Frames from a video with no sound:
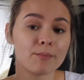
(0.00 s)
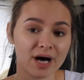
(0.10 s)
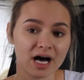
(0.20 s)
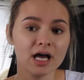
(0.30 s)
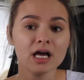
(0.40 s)

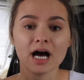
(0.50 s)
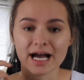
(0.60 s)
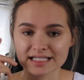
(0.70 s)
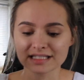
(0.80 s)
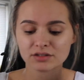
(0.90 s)
but
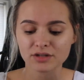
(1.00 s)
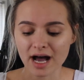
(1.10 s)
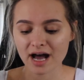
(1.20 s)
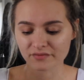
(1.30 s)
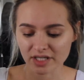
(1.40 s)
I still
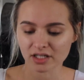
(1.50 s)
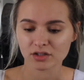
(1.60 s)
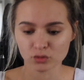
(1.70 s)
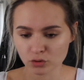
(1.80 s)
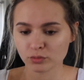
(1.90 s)
have like a
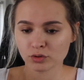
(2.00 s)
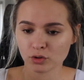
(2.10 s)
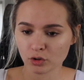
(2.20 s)
normal